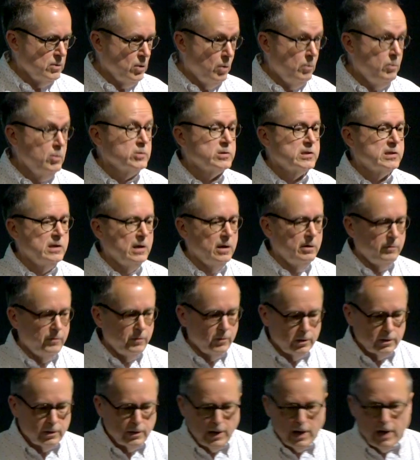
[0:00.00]
almost 10
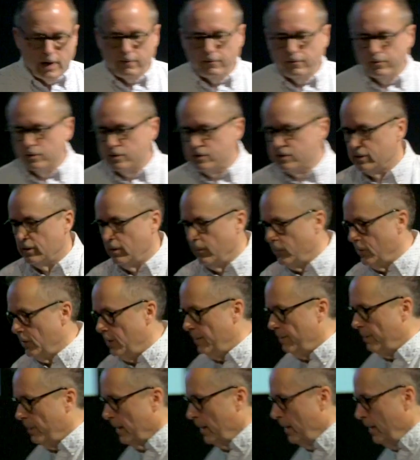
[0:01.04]
foot, 9 foot
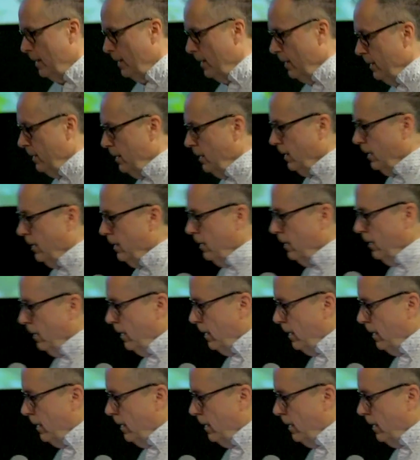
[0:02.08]
something, and